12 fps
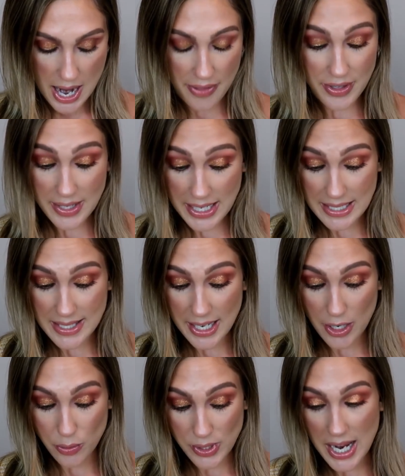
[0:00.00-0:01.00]
And then, like I said,
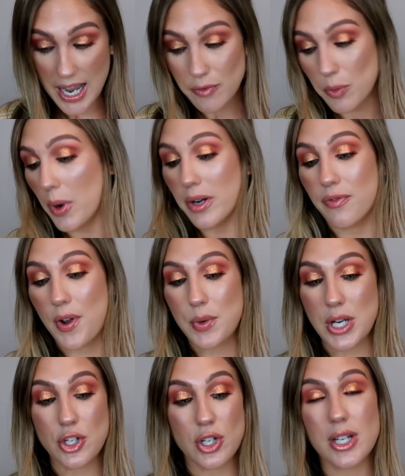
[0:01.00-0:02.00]
I only have one
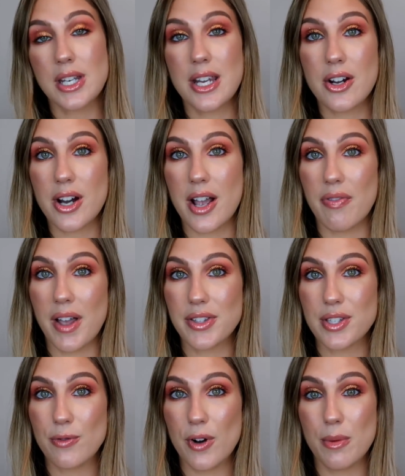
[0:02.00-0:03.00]
foundation in here, and
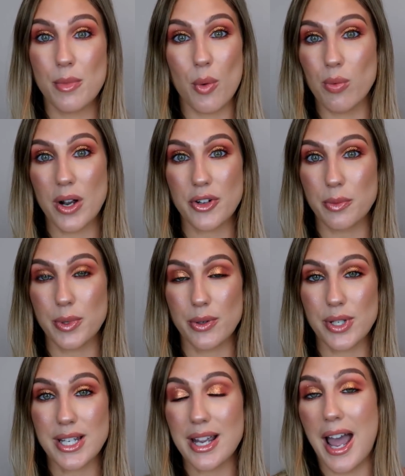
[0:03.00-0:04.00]
that's from Wander
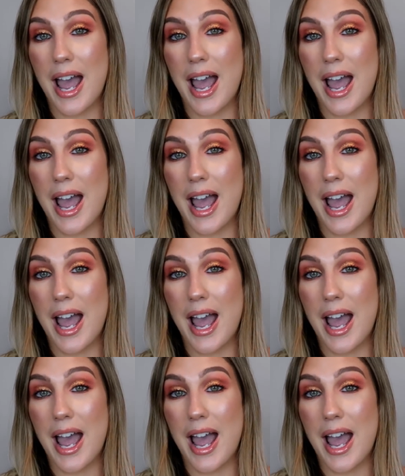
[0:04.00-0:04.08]
Beauty.